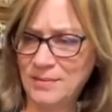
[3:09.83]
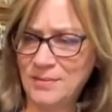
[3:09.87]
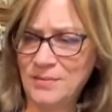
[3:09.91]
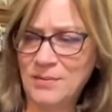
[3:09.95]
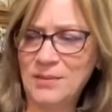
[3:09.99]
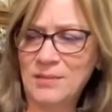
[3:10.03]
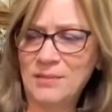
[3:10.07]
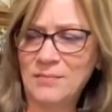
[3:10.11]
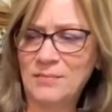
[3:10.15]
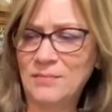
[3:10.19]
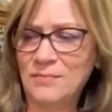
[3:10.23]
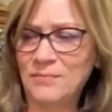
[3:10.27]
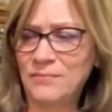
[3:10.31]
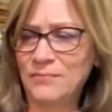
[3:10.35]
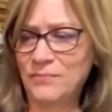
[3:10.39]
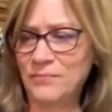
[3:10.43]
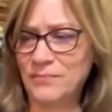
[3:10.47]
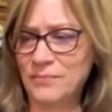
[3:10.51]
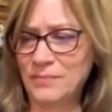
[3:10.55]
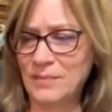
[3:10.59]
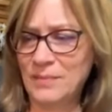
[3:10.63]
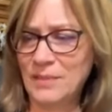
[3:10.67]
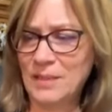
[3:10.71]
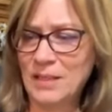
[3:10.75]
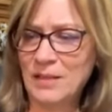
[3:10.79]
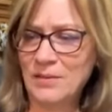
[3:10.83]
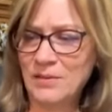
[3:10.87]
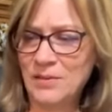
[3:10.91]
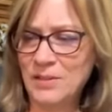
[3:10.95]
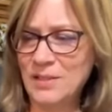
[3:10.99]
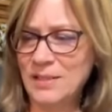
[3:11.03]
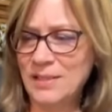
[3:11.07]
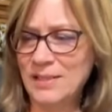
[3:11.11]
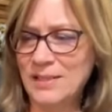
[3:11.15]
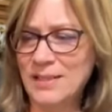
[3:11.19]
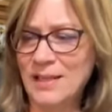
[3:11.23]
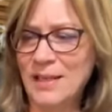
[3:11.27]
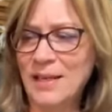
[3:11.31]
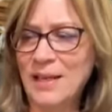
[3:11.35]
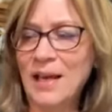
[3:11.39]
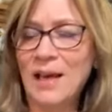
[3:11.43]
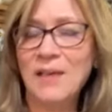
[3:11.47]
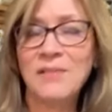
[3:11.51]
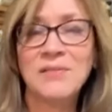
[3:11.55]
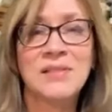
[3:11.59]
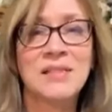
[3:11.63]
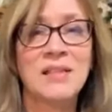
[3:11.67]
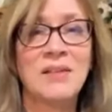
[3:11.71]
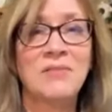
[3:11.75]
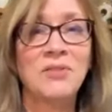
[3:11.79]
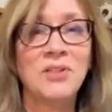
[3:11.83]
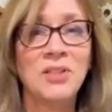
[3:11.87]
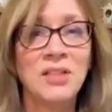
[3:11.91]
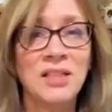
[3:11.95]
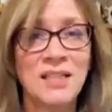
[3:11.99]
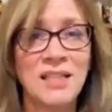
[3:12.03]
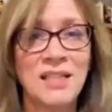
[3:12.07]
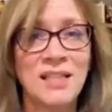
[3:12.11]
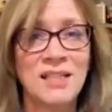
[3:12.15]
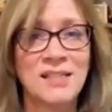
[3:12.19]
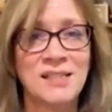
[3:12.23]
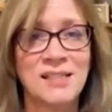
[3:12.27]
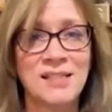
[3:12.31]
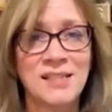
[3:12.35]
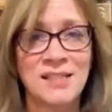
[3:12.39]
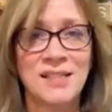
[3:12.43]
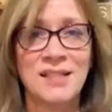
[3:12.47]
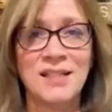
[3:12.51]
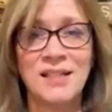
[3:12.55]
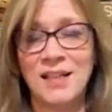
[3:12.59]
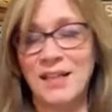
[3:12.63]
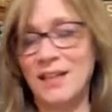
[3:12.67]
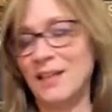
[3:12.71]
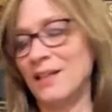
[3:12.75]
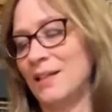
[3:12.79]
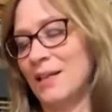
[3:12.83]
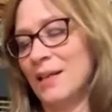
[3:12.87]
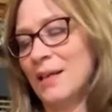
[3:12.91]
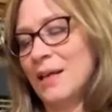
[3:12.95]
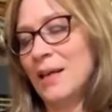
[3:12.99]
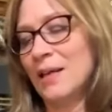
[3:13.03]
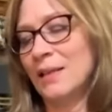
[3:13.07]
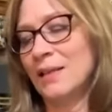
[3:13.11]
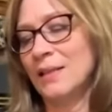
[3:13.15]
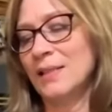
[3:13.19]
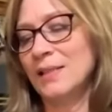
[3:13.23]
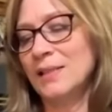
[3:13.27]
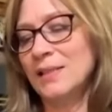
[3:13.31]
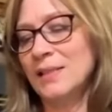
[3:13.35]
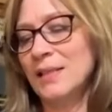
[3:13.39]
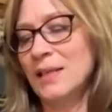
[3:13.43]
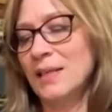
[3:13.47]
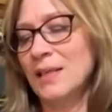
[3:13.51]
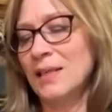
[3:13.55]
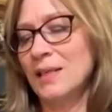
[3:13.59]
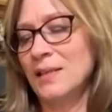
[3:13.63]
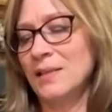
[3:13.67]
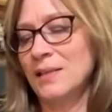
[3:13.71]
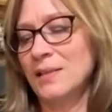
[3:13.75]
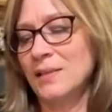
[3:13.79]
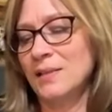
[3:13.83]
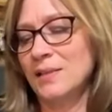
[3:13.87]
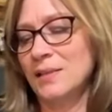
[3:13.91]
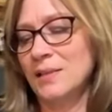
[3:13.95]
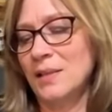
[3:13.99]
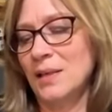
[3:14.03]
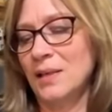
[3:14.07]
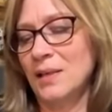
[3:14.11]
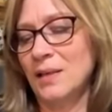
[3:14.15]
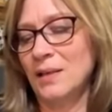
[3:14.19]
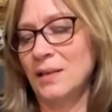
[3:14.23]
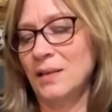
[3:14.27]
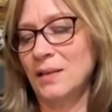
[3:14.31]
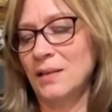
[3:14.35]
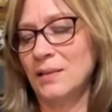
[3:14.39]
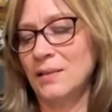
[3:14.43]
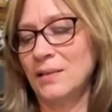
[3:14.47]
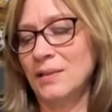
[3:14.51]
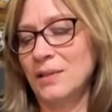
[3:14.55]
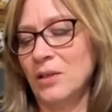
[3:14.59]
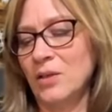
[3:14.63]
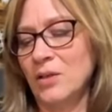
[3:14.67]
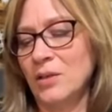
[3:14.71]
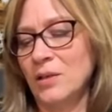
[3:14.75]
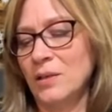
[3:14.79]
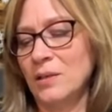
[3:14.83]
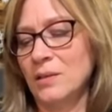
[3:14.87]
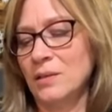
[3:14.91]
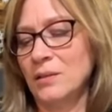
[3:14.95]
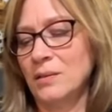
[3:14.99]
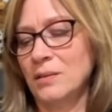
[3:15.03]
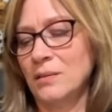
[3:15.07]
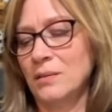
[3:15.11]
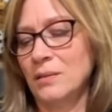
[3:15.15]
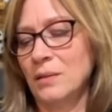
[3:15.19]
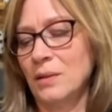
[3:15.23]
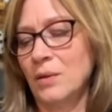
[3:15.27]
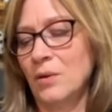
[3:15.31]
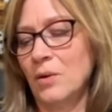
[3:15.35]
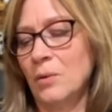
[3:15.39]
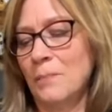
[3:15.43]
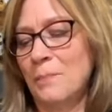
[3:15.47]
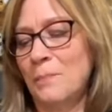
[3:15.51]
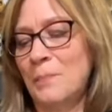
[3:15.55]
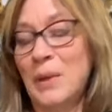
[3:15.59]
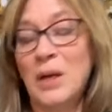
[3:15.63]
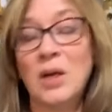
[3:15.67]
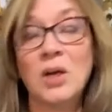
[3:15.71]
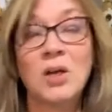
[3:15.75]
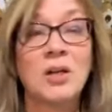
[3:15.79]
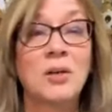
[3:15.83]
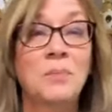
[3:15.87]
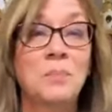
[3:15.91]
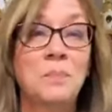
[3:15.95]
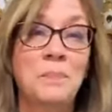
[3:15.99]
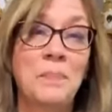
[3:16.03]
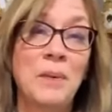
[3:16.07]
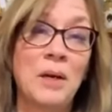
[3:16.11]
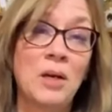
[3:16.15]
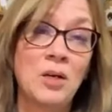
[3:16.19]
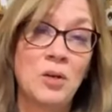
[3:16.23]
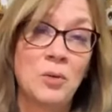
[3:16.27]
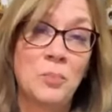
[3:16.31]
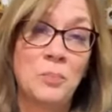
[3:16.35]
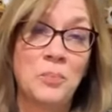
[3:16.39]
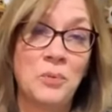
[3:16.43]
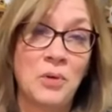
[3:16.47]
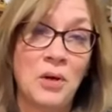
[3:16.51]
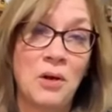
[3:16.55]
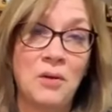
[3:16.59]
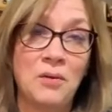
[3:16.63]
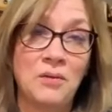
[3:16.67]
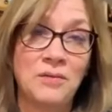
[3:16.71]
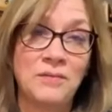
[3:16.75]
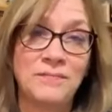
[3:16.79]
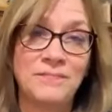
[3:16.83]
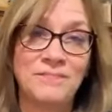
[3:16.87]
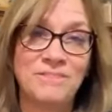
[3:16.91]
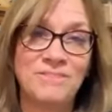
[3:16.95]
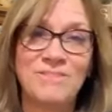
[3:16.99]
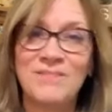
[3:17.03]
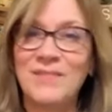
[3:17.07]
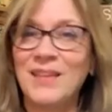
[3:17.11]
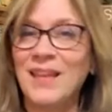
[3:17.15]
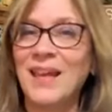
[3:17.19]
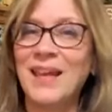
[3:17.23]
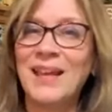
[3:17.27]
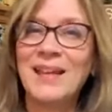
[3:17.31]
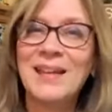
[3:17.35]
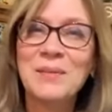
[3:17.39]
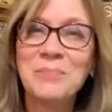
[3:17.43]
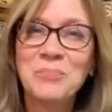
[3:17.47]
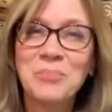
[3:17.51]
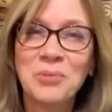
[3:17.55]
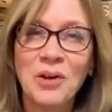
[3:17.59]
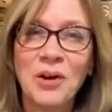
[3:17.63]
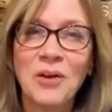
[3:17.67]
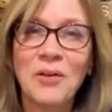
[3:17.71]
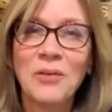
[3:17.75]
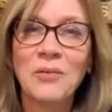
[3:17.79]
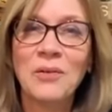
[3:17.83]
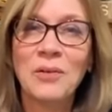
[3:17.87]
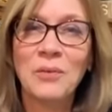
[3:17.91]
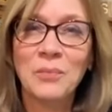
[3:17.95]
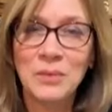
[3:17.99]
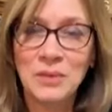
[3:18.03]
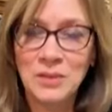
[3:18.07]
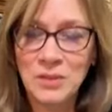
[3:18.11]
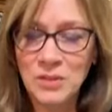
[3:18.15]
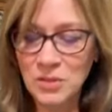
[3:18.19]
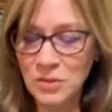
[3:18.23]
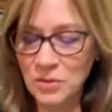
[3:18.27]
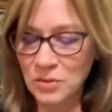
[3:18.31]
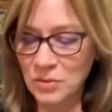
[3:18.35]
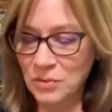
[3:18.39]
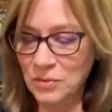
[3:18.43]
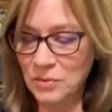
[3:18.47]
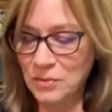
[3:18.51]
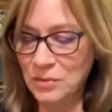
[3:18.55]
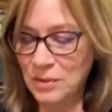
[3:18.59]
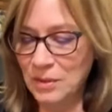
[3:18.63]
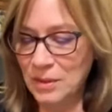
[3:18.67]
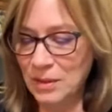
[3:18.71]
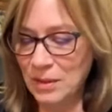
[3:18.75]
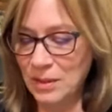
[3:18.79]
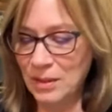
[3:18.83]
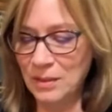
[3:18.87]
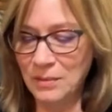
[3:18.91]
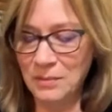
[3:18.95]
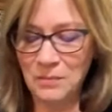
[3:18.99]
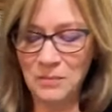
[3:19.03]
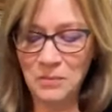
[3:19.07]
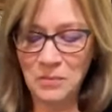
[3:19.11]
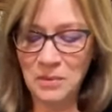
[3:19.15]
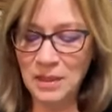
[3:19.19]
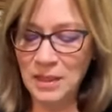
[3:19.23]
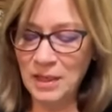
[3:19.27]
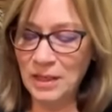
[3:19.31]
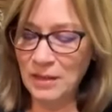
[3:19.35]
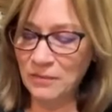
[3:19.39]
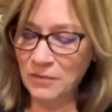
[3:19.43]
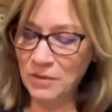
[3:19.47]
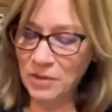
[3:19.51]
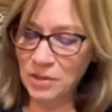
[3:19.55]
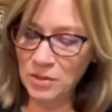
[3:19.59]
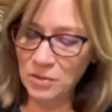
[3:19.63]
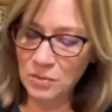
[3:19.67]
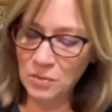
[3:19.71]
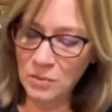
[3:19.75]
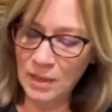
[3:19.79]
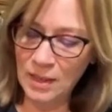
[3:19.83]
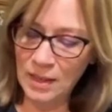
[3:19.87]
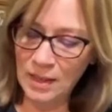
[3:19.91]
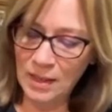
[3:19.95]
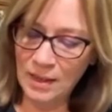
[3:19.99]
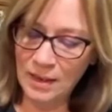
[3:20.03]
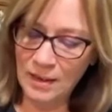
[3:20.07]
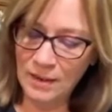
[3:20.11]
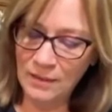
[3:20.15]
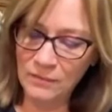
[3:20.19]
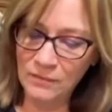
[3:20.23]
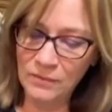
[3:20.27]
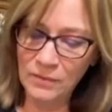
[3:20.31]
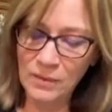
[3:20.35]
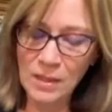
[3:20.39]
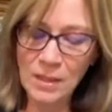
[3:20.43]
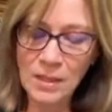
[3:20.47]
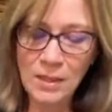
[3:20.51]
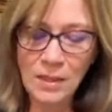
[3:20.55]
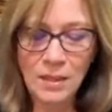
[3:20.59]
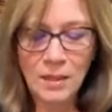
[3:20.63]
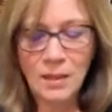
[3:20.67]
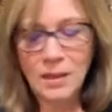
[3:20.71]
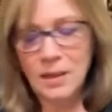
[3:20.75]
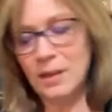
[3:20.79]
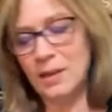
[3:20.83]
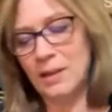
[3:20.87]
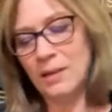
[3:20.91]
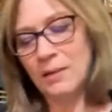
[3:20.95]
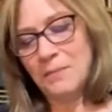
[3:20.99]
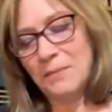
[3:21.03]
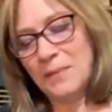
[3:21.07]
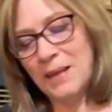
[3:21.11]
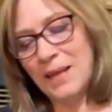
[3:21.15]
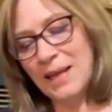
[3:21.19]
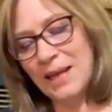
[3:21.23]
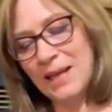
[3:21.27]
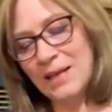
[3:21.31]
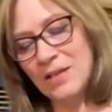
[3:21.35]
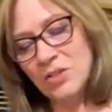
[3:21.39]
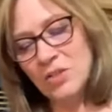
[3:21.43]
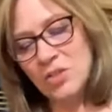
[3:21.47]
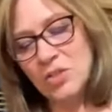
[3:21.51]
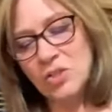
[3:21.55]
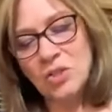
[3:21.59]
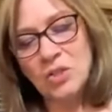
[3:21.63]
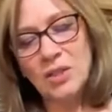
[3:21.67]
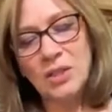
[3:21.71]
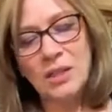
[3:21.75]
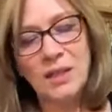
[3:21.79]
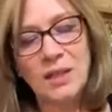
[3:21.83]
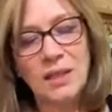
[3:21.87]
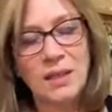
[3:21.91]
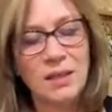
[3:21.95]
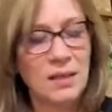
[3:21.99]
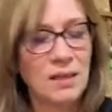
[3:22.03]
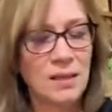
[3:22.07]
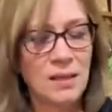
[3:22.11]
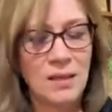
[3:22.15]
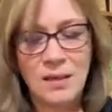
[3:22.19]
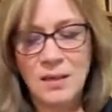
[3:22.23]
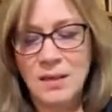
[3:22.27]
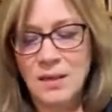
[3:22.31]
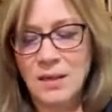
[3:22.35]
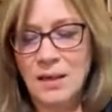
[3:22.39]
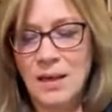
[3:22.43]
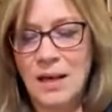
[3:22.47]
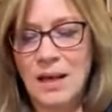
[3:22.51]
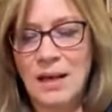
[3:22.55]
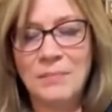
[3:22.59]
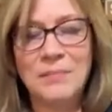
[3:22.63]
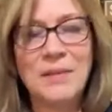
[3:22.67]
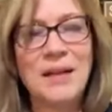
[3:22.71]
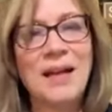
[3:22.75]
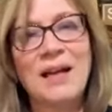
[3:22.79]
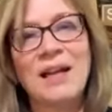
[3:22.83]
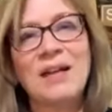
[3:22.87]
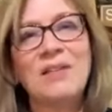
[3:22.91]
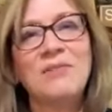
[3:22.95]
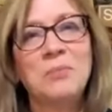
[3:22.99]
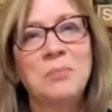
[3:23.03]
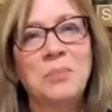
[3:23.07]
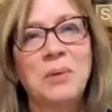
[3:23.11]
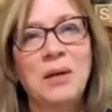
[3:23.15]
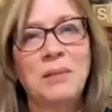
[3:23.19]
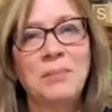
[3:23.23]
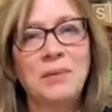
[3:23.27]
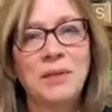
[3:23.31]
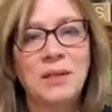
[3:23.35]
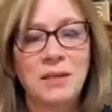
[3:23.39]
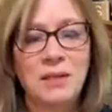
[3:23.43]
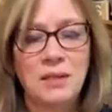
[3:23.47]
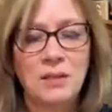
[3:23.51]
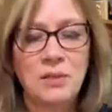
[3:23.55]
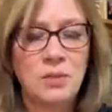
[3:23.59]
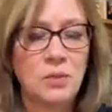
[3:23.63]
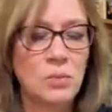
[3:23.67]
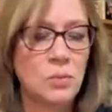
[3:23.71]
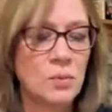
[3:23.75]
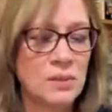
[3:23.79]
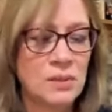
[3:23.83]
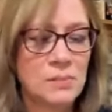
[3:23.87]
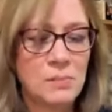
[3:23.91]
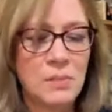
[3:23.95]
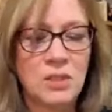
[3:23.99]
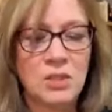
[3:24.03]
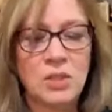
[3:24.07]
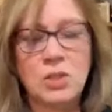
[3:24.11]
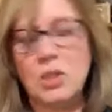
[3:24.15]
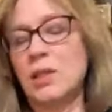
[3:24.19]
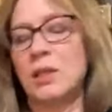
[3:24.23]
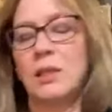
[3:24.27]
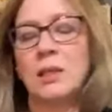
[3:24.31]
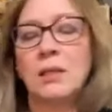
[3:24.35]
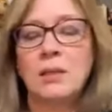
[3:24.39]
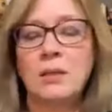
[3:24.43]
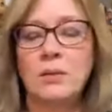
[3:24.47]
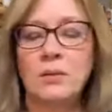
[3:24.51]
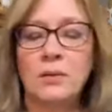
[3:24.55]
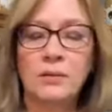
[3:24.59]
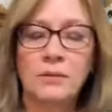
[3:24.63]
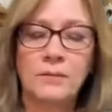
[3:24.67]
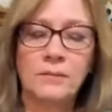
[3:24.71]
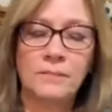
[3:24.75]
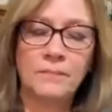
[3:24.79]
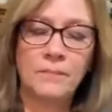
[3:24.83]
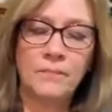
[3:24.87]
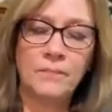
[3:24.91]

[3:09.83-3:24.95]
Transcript: um, I was gonna say, I have several Anita's tonight. This is the dark or bark, bark brown. Any brown will do, um, whatever you have. Um, actually, I'm not even probably gonna do as much on here.